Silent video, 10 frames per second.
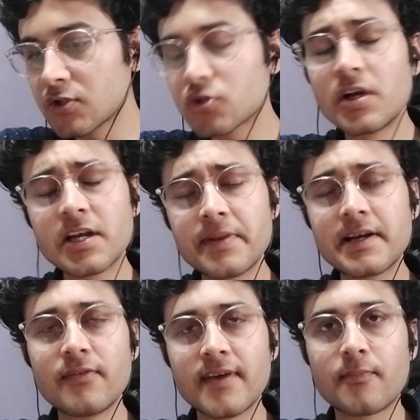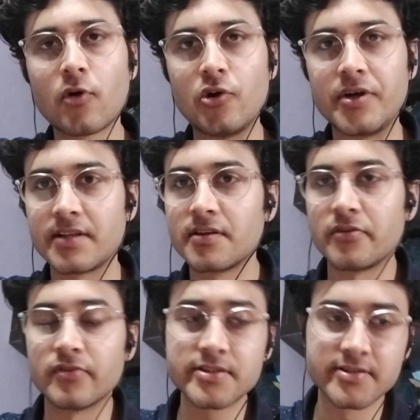So ultimately, we are polluting the
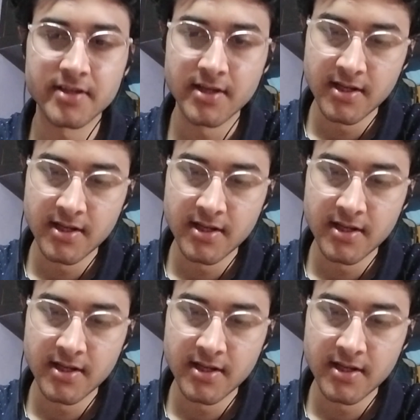rivers.